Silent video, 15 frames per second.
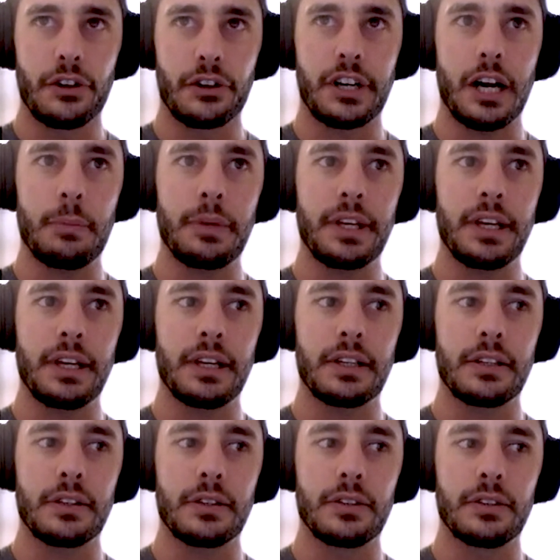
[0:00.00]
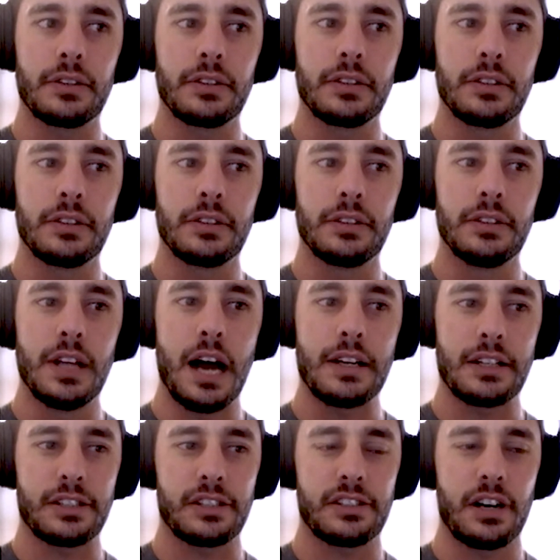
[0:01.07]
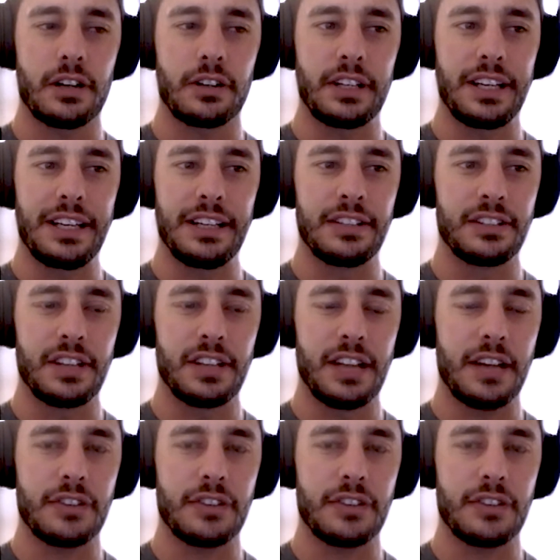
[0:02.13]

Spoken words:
they're coming in not necessarily into